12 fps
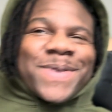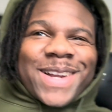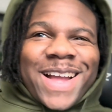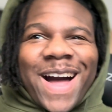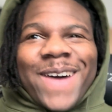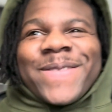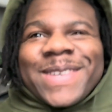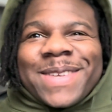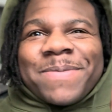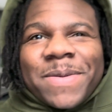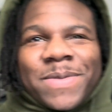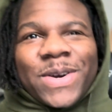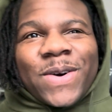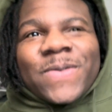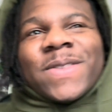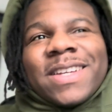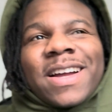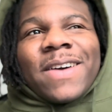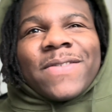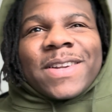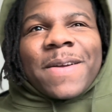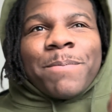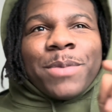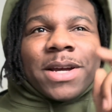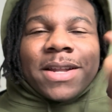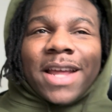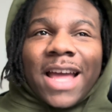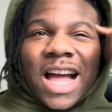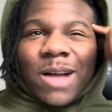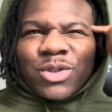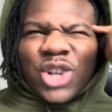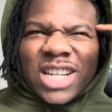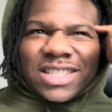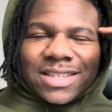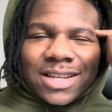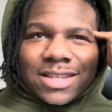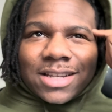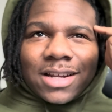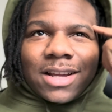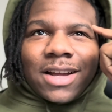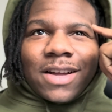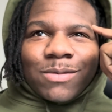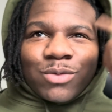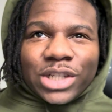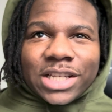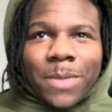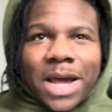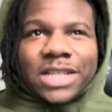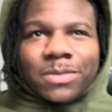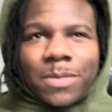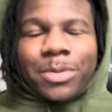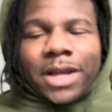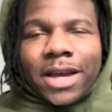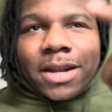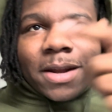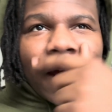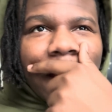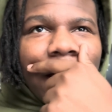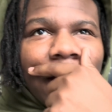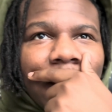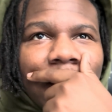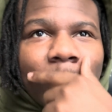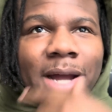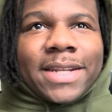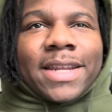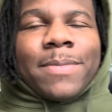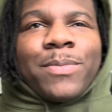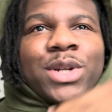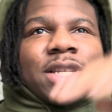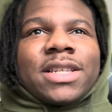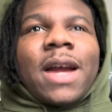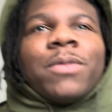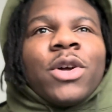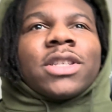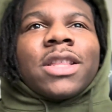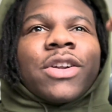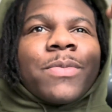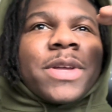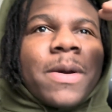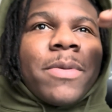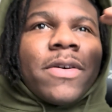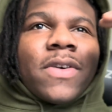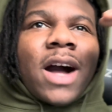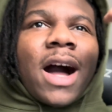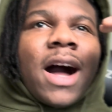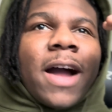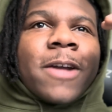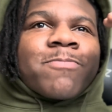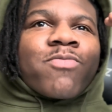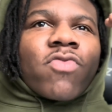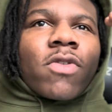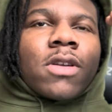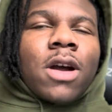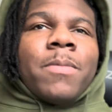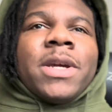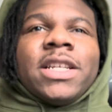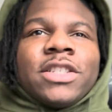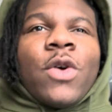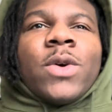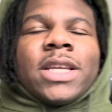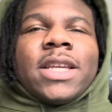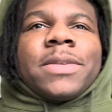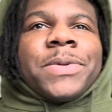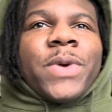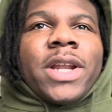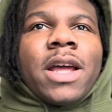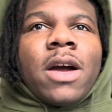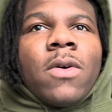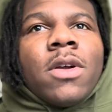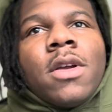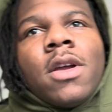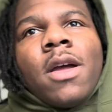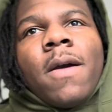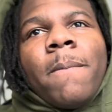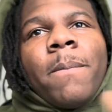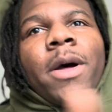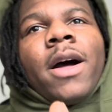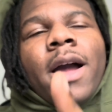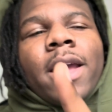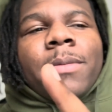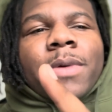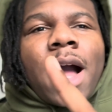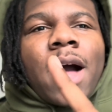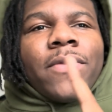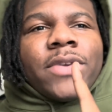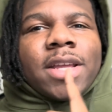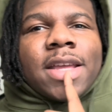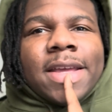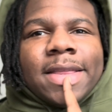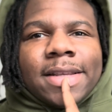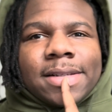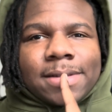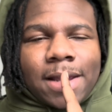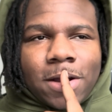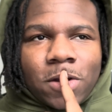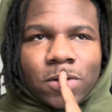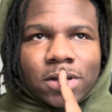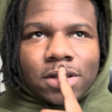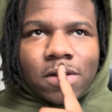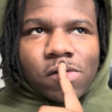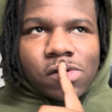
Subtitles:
confident, maybe overly confident, but I'm trying to stick to the risk management plan. I did put a stop loss a little bit above a high. It is going against me right now, but I am confident in the sales.